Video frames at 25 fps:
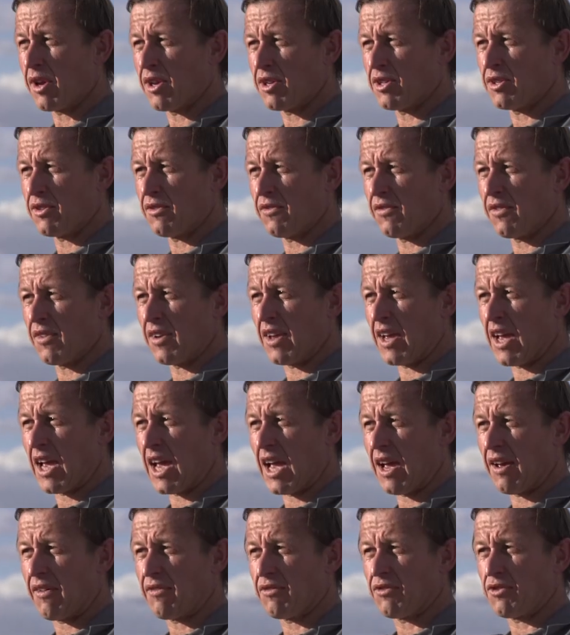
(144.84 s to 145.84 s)
operate in a
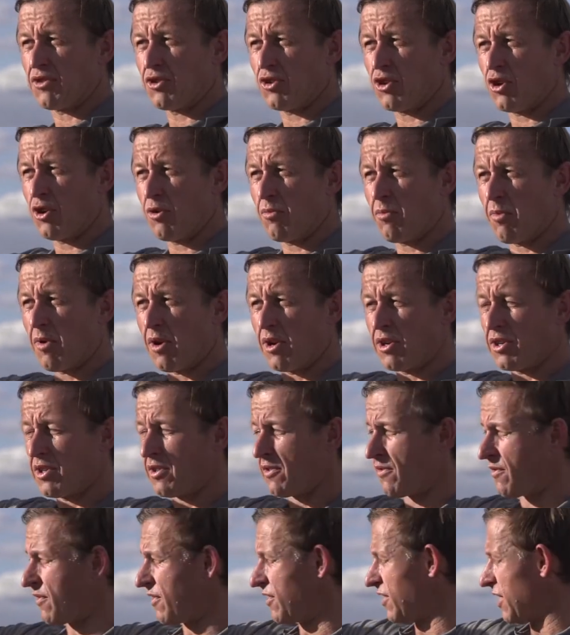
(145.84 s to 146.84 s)
similar manner. You have water
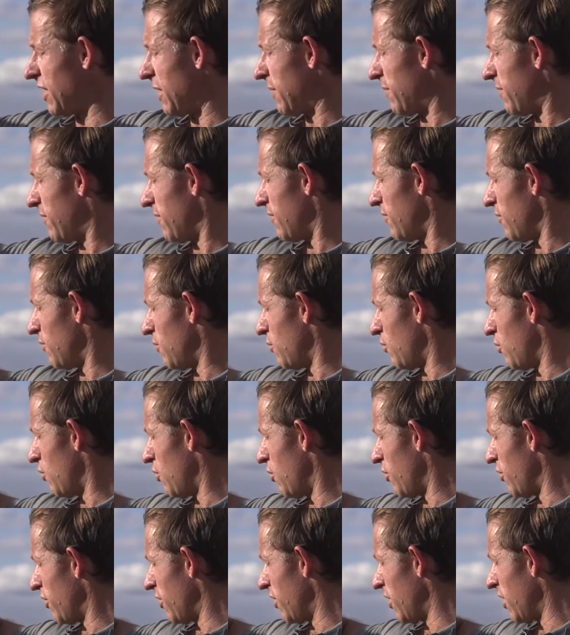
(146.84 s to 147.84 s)
coming on one of the field
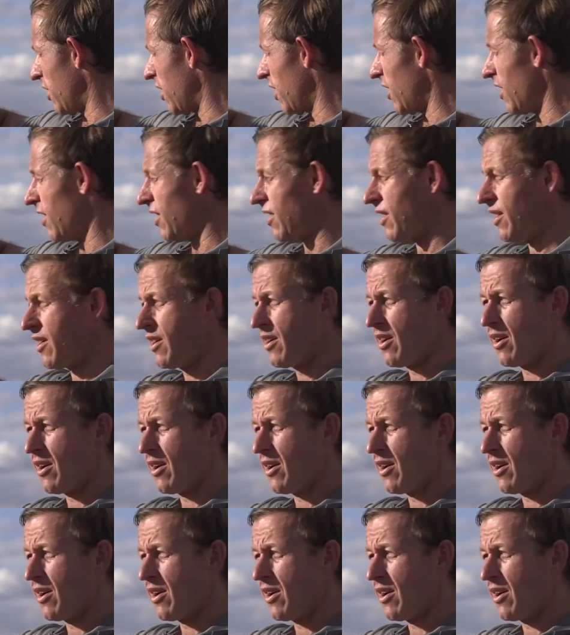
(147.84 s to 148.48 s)
and moving down the